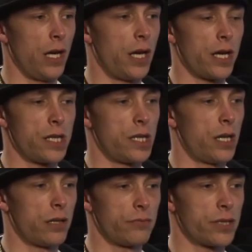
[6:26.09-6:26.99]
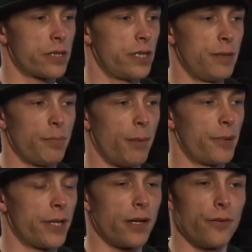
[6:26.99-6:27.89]
And just keep
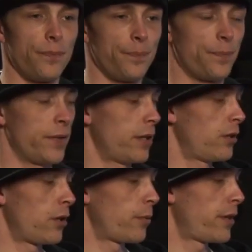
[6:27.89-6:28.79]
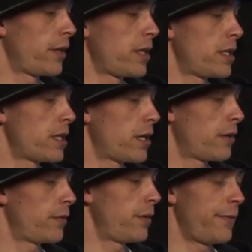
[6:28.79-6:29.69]
pumping it out, along with
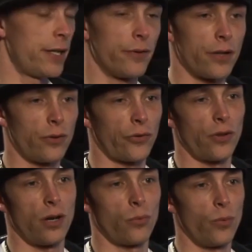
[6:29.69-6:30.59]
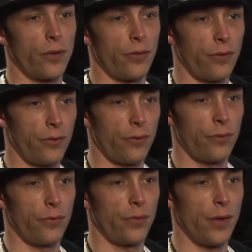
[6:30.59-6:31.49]
the video that goes along with
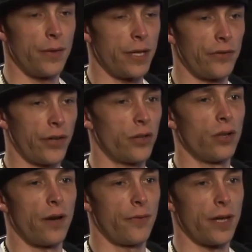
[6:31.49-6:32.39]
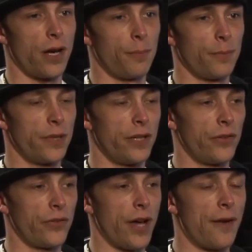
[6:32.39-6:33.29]
the single off the album
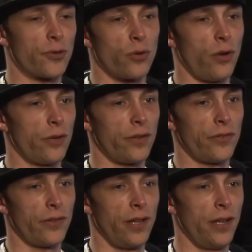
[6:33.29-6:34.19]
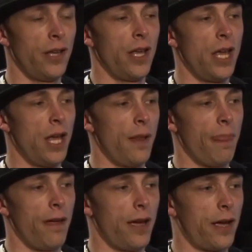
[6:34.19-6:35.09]
is After All This,
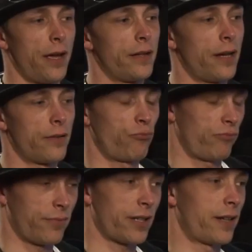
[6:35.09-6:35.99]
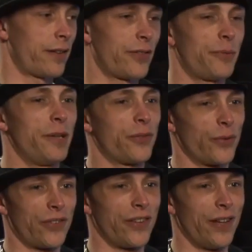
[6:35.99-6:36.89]
and kind of speaks
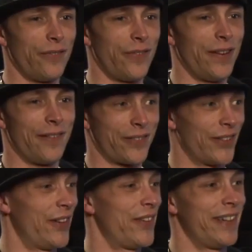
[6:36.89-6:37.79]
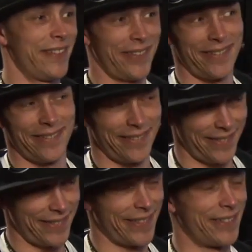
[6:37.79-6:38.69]
for itself. After all this, you
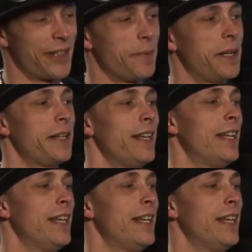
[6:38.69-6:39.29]
know what I mean?